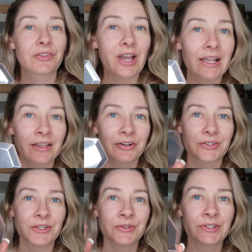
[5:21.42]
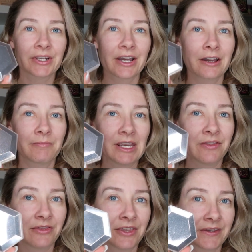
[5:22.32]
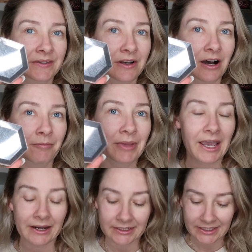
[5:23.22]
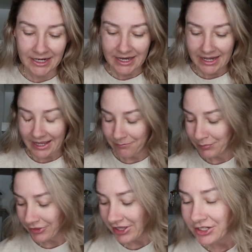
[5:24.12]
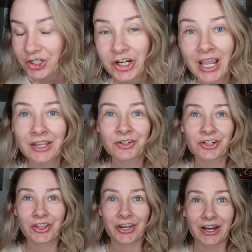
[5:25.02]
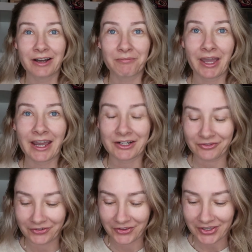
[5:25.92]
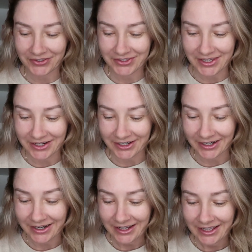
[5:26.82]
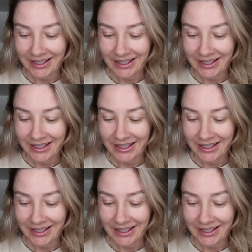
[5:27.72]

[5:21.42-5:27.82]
So the highlighters used to come in this compact, but they changed the compact for this year.